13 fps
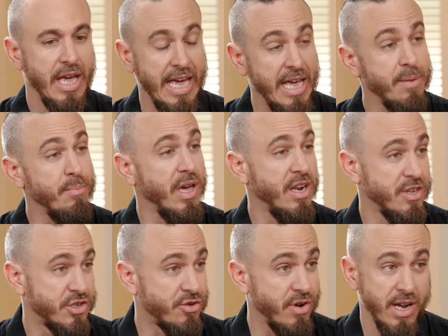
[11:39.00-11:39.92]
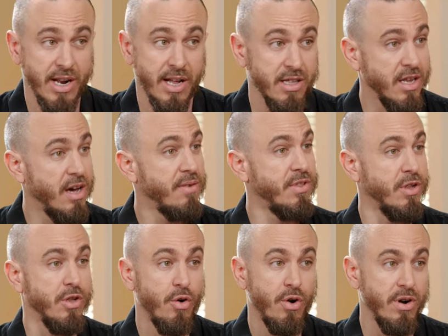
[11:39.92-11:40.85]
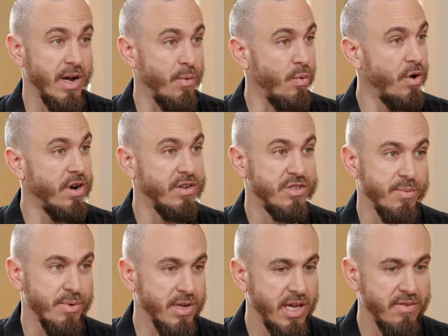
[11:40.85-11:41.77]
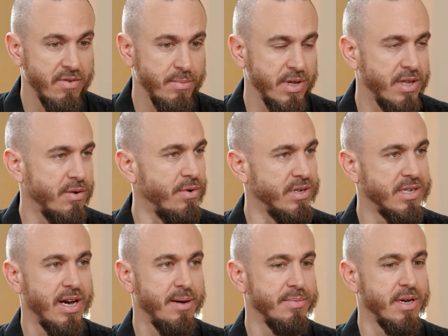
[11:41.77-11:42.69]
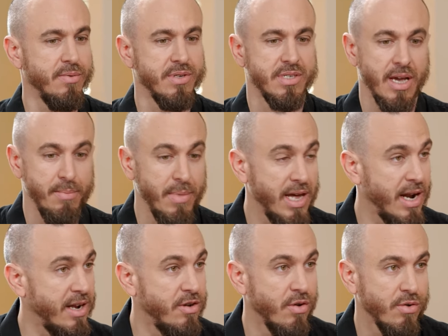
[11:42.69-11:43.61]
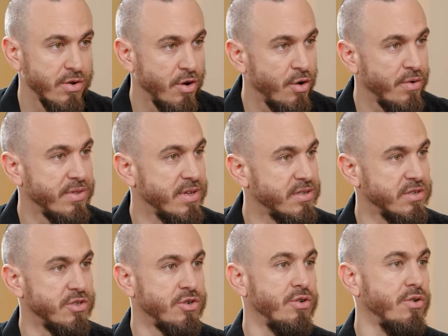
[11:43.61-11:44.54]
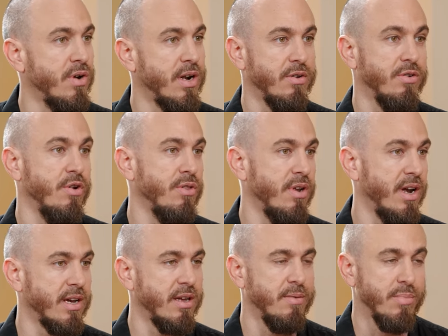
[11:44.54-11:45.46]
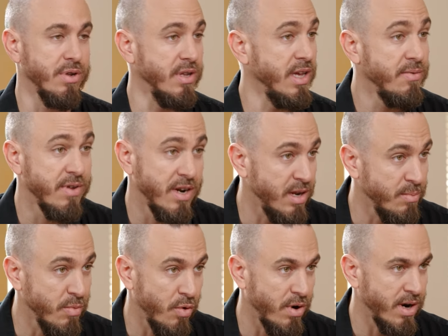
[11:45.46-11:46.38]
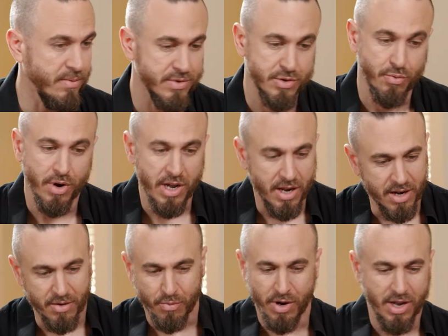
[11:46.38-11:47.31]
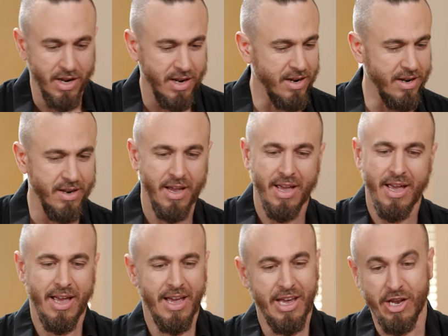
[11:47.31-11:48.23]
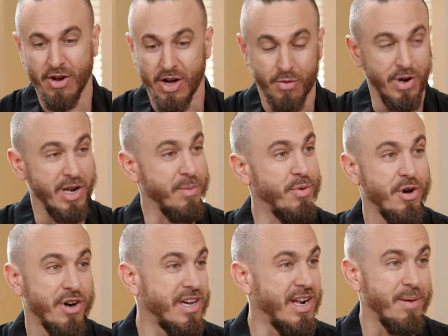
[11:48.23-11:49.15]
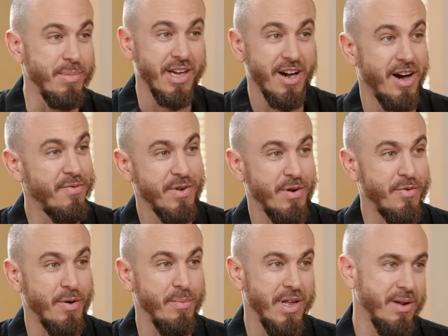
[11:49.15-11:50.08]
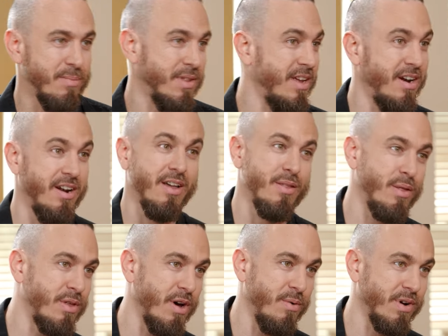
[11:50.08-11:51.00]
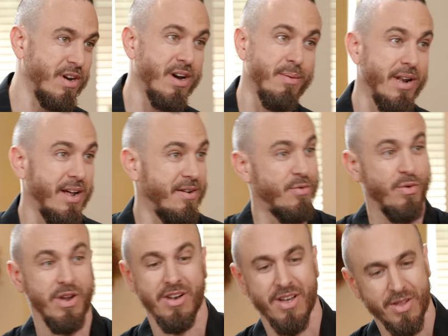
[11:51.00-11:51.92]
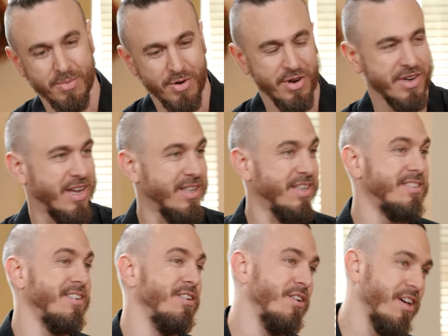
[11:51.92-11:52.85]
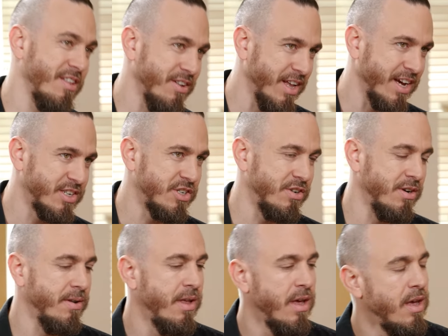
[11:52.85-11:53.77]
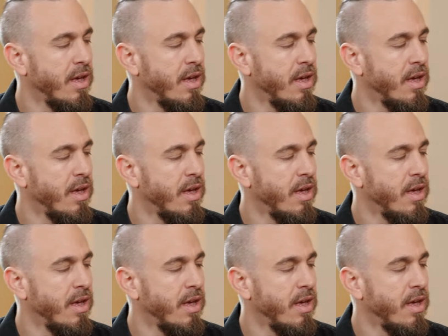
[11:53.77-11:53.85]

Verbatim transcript: in ministry and I loved the Lord and I wanted to believe it, but there were times I was like, man, I don't know if this is true. I don't know that I can believe it anymore. And I was reading and reading and you know, I'd read a book and I'd be confident for a minute, but then another thought would come and I'd have to read another book. I'd listen to another lecture. And,